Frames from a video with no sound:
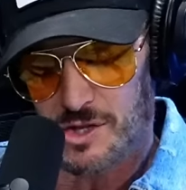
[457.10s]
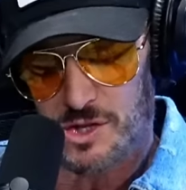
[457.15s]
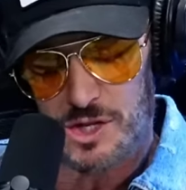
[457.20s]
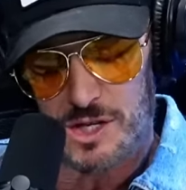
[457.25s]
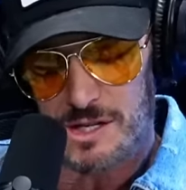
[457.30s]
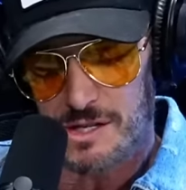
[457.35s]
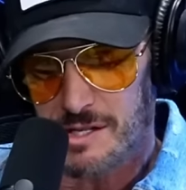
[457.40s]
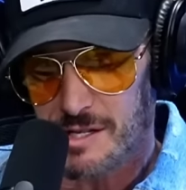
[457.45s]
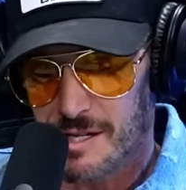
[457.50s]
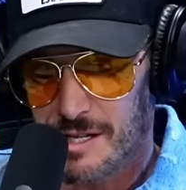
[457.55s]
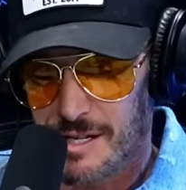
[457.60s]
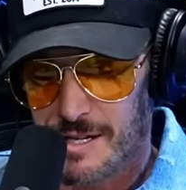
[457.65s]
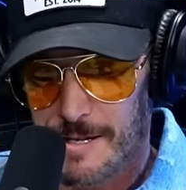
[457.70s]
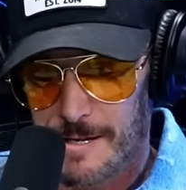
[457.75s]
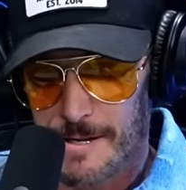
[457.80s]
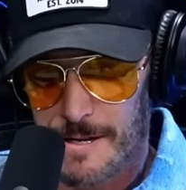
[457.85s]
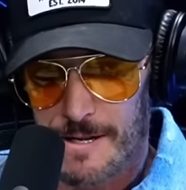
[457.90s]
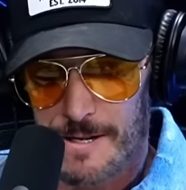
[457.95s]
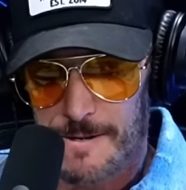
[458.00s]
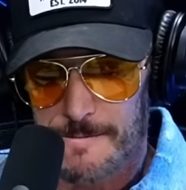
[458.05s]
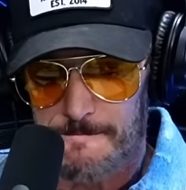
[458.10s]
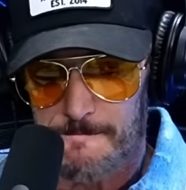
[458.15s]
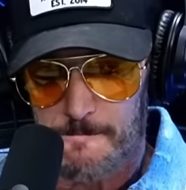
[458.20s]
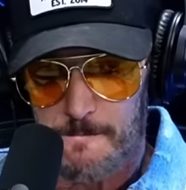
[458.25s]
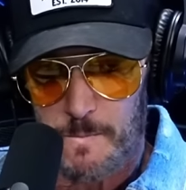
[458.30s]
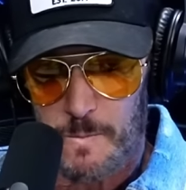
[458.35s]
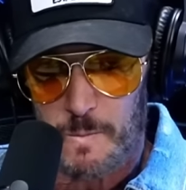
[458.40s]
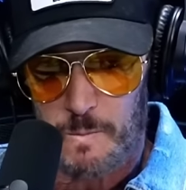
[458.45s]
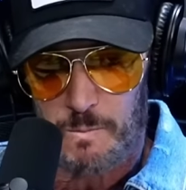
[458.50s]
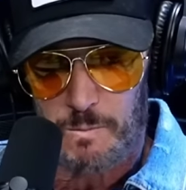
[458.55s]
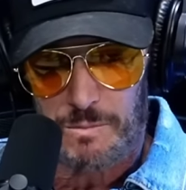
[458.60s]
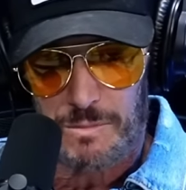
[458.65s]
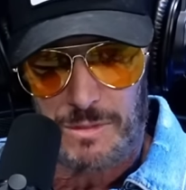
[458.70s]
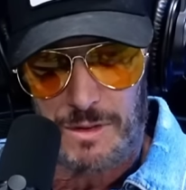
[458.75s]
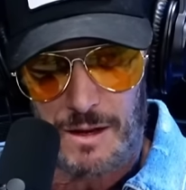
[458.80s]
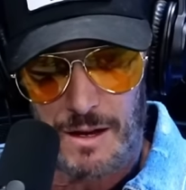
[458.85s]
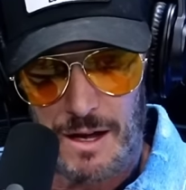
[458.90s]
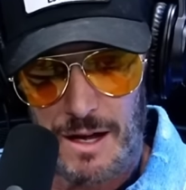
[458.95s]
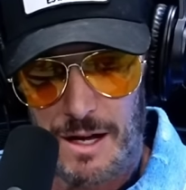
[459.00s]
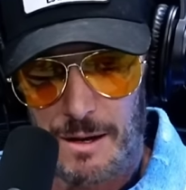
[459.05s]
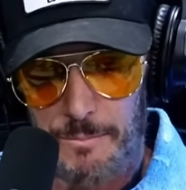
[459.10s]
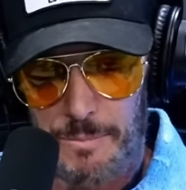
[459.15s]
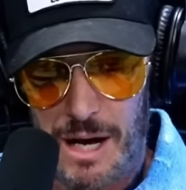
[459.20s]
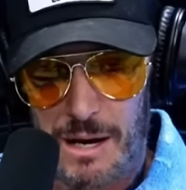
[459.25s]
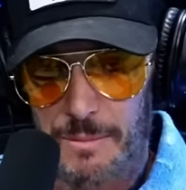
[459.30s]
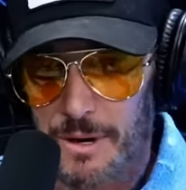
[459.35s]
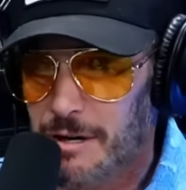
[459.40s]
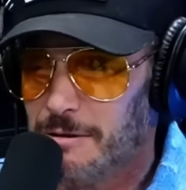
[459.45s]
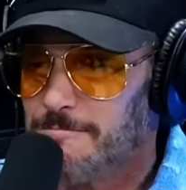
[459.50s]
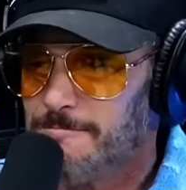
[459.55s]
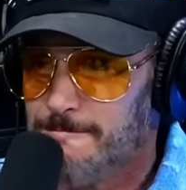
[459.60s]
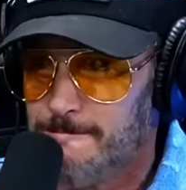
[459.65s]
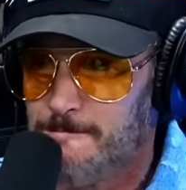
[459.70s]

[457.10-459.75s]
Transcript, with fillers: just a bummer.